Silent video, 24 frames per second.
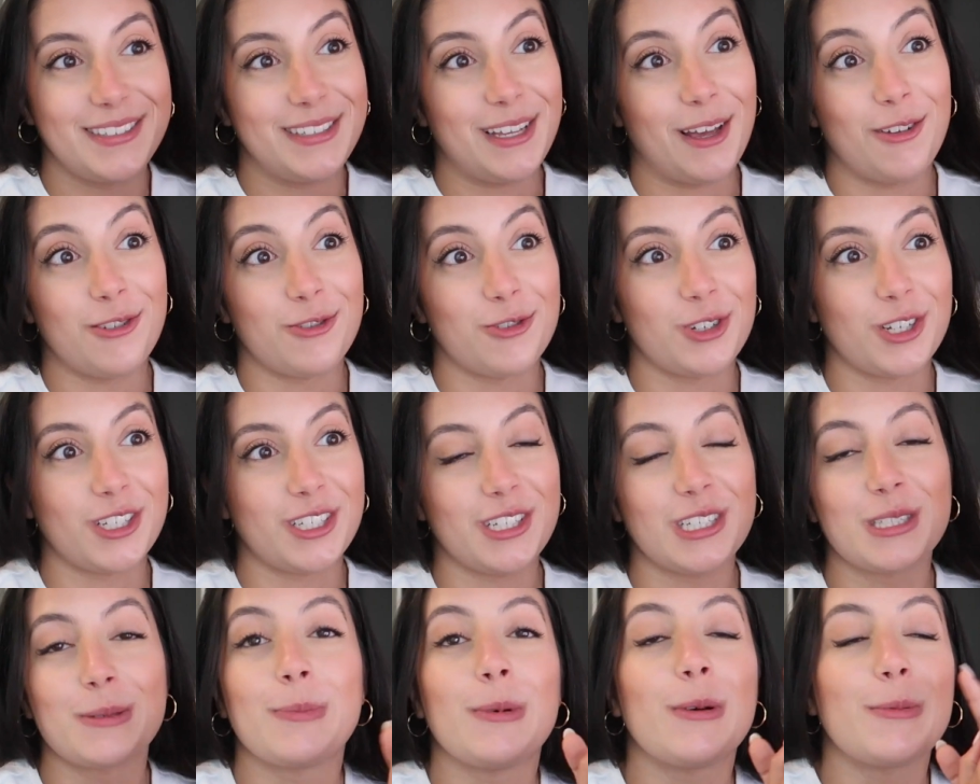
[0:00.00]
sounds
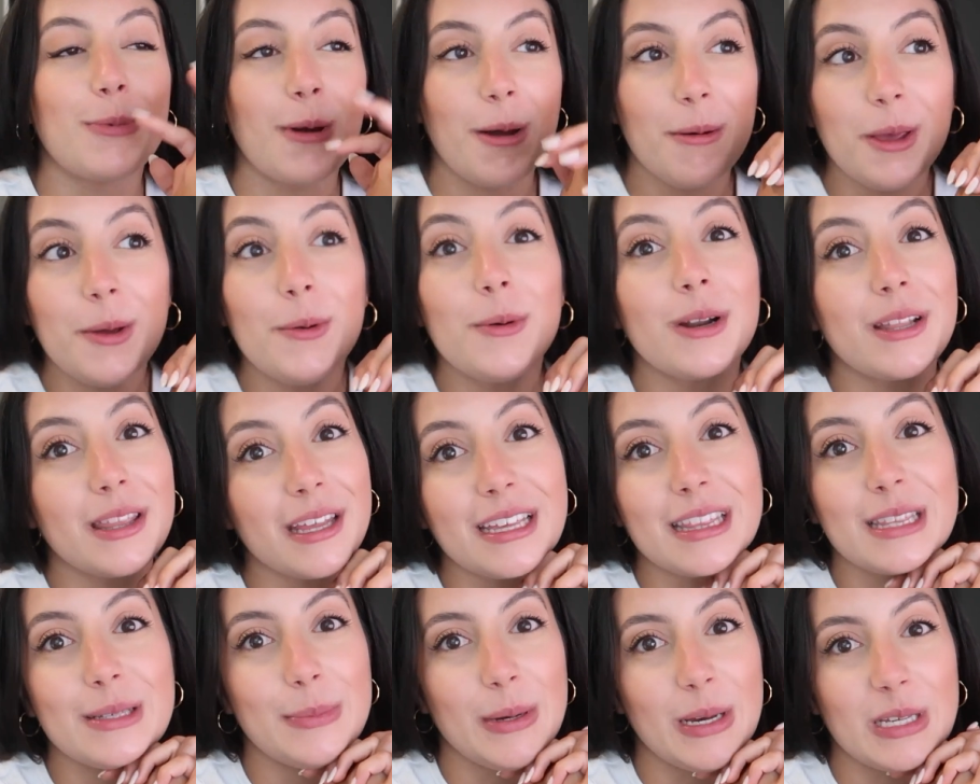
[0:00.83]
ridiculous, but probably one of
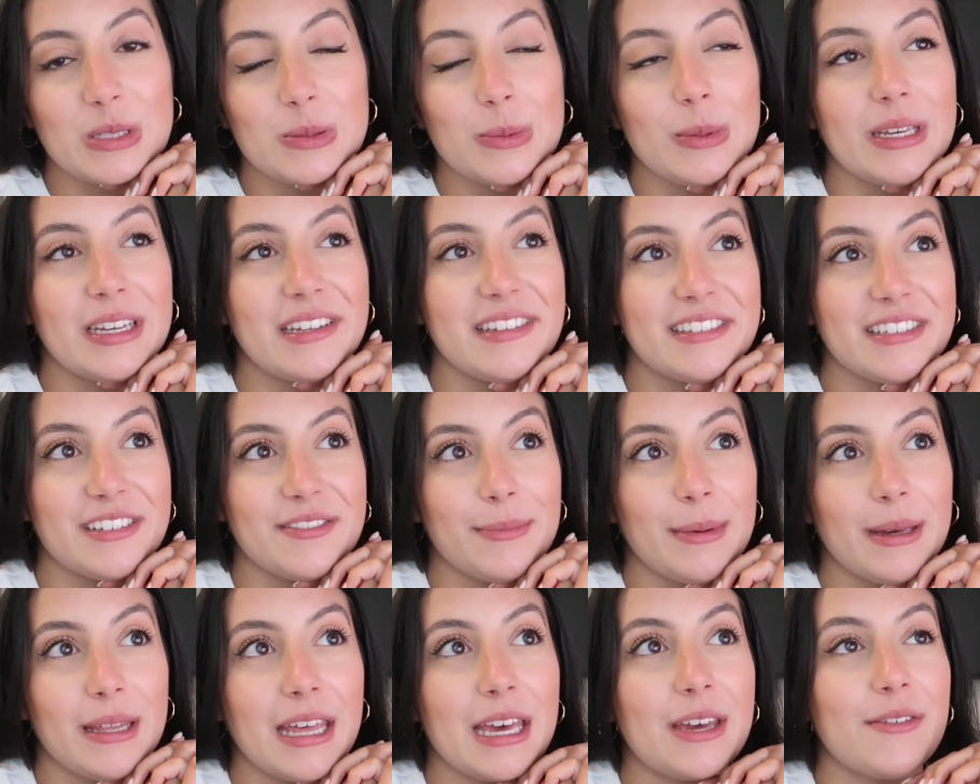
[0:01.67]
like the best weekends of
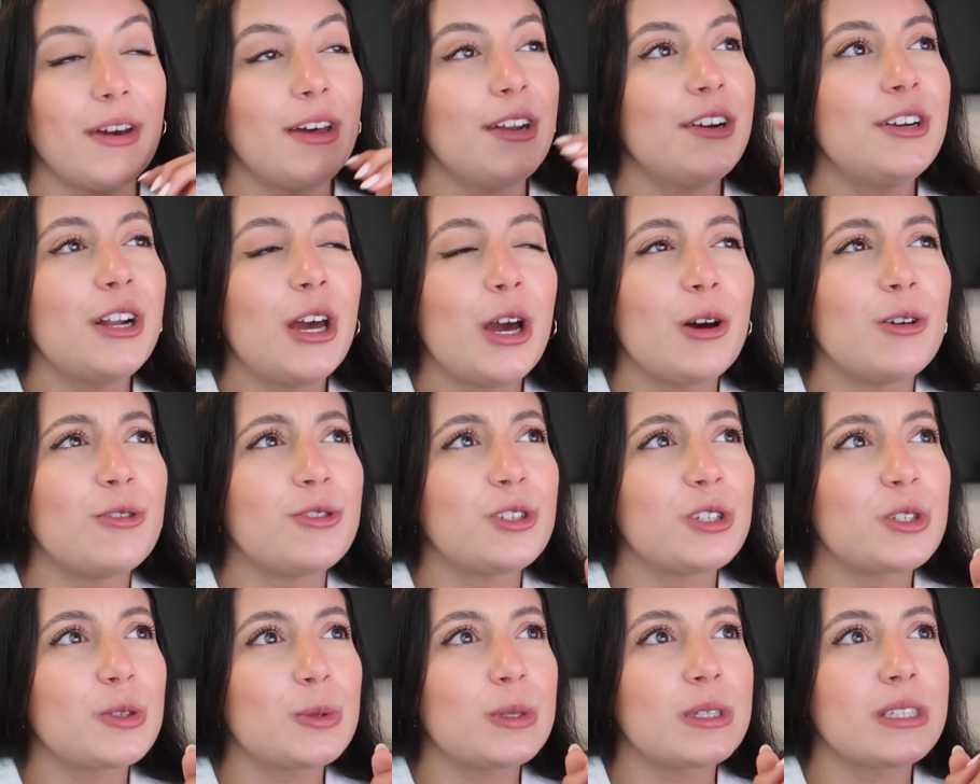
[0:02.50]
my life. I don't know. It
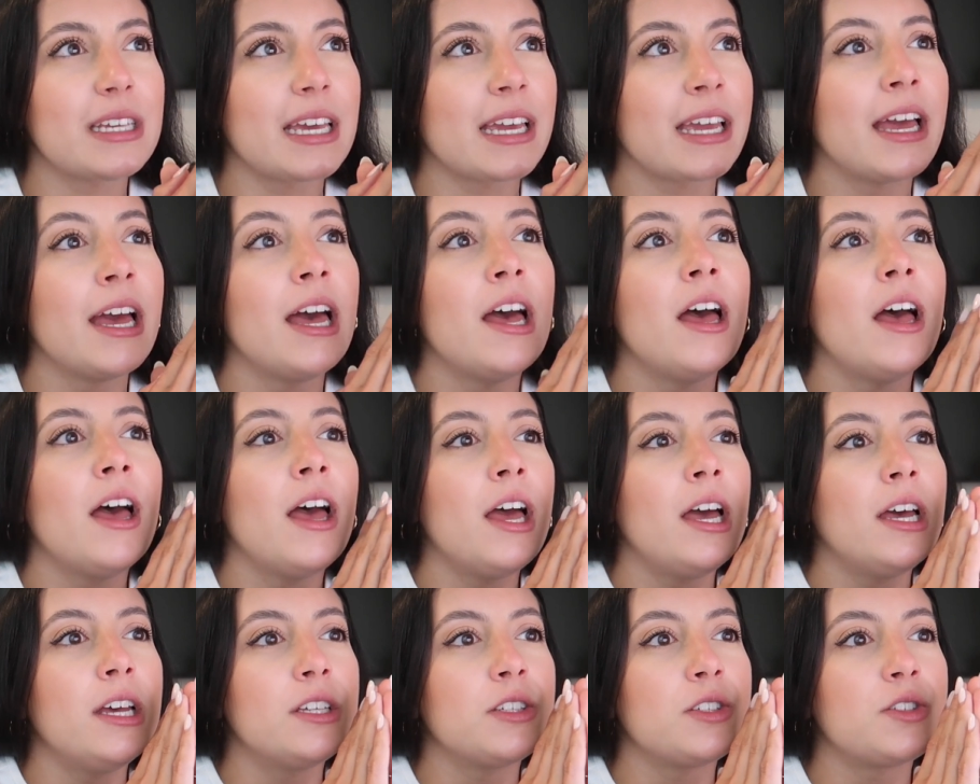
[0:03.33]
just was like
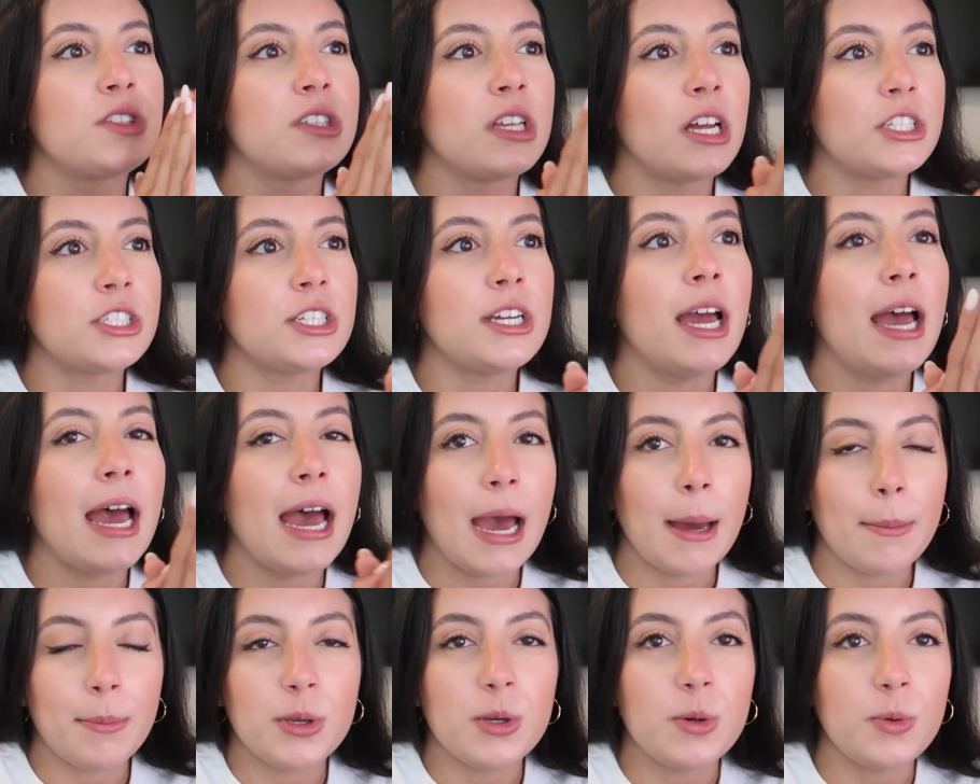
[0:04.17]
such a
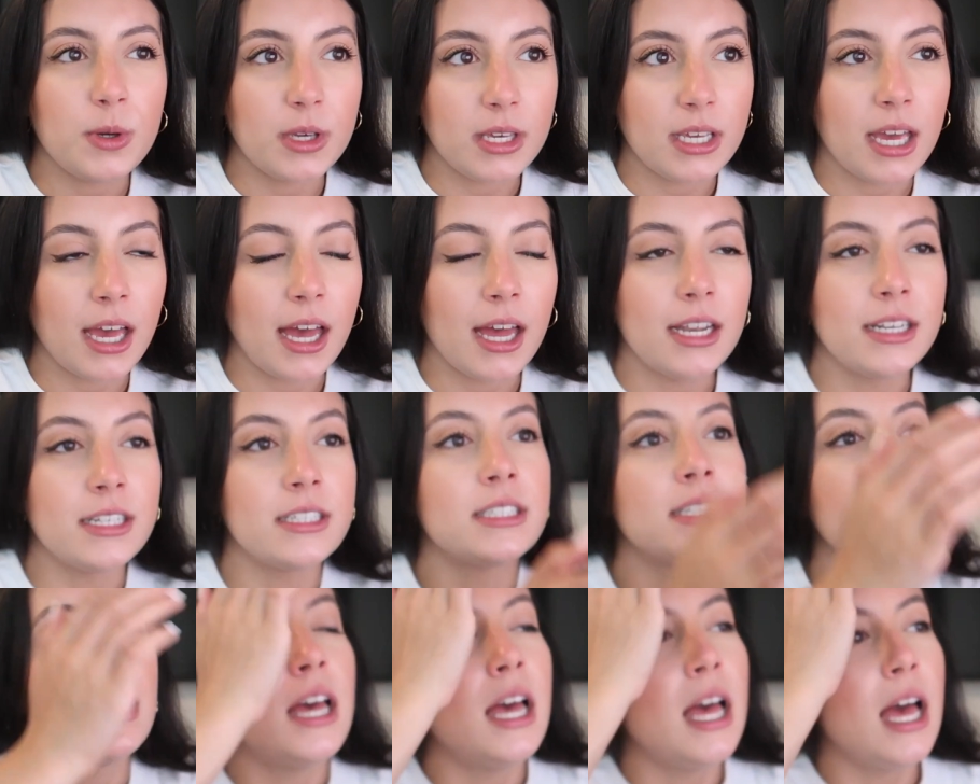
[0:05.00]
happy
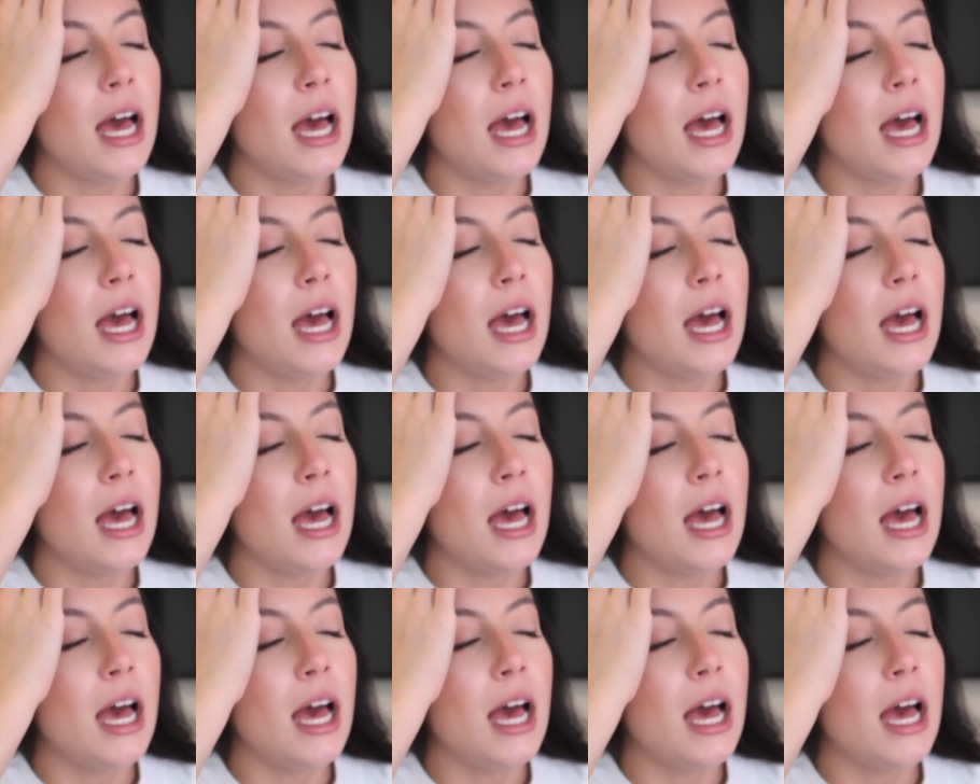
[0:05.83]
weekend.